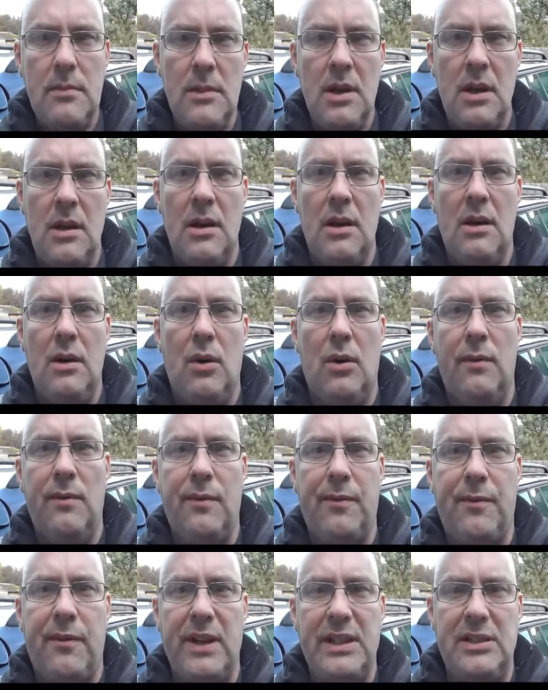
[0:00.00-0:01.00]
on
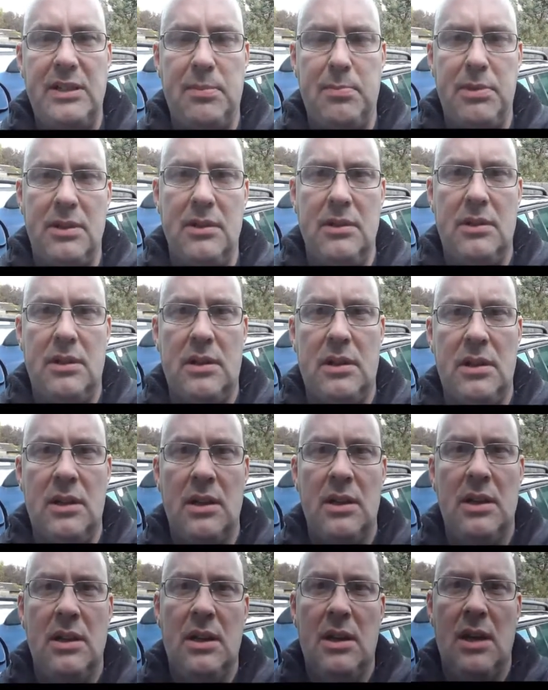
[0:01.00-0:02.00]
Facebook,
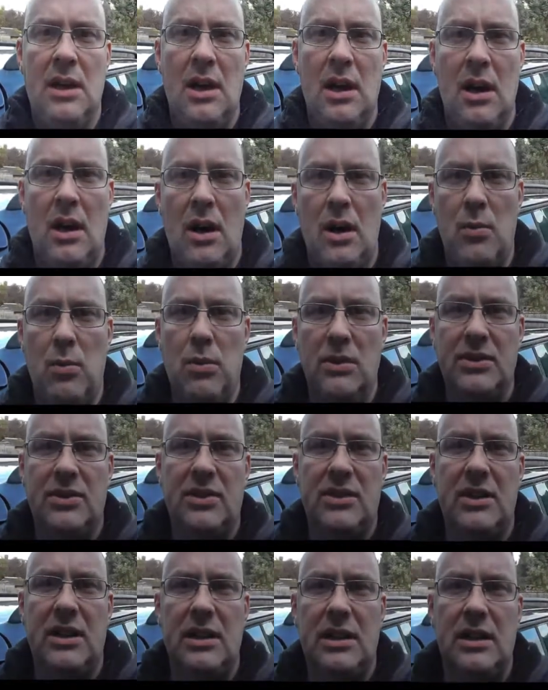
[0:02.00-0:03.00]
I
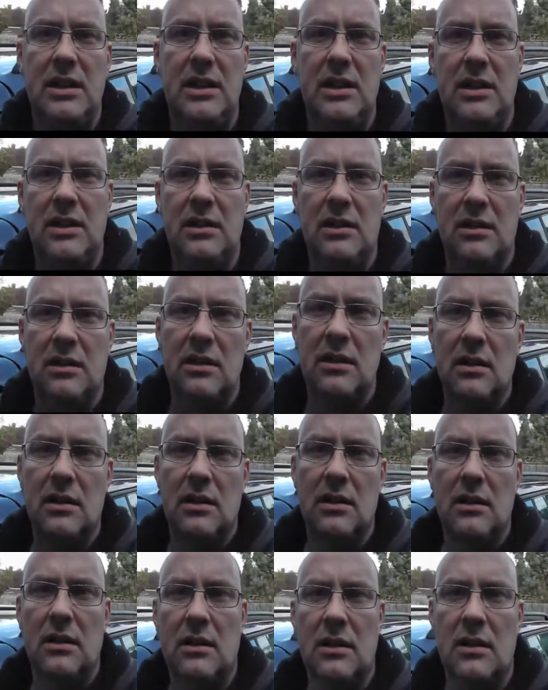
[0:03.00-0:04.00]
was taking
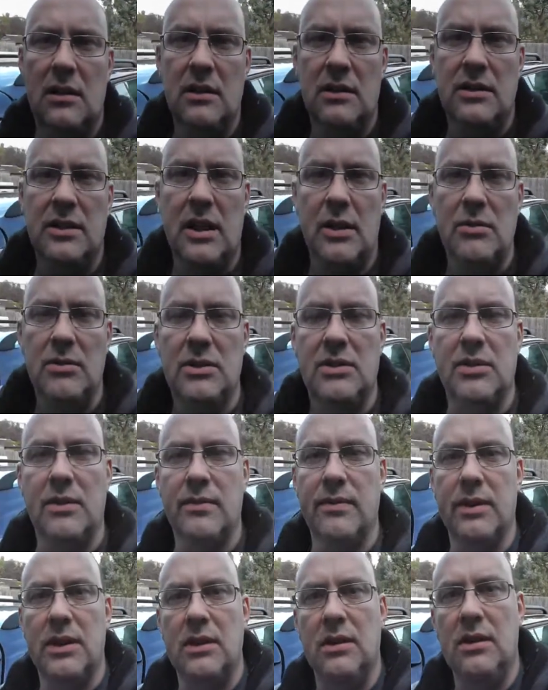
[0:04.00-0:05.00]
notice
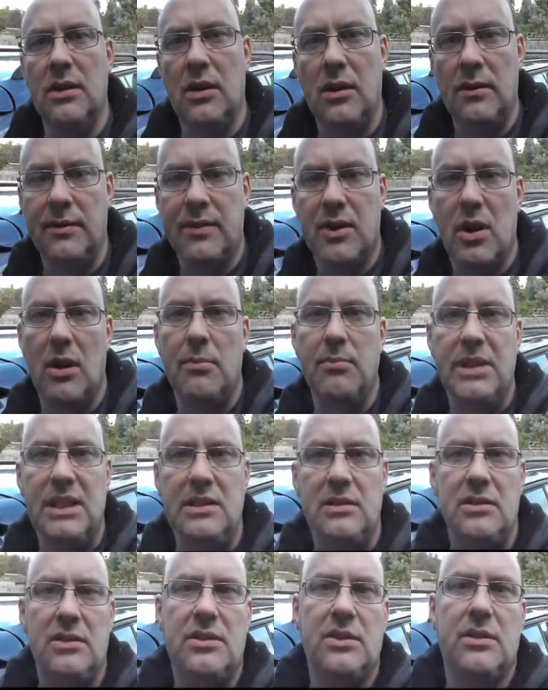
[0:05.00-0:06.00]
of a lot of
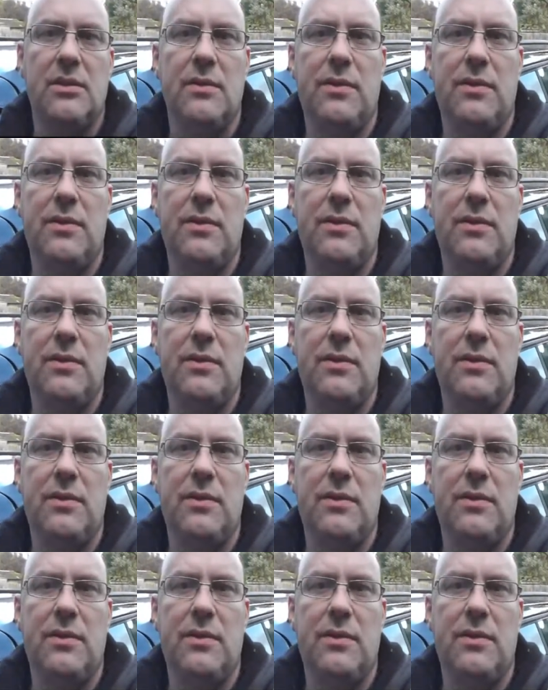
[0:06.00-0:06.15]
comments